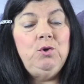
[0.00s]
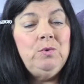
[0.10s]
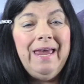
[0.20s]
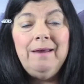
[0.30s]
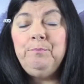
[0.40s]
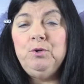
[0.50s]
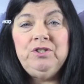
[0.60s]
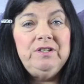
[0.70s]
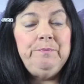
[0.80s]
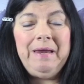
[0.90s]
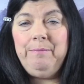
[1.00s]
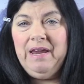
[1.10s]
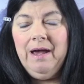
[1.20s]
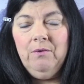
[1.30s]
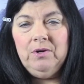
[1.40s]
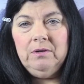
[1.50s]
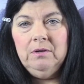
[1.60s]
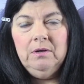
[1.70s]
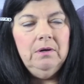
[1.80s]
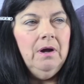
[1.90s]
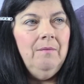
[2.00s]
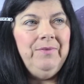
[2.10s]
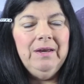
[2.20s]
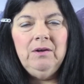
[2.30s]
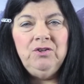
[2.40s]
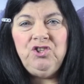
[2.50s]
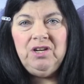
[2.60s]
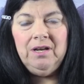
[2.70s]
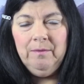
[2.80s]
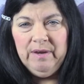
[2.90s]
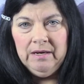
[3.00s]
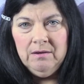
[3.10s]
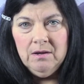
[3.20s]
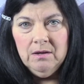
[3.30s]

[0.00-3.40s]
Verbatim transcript: You can't push this baby out. I'm thinking, Is she kidding me?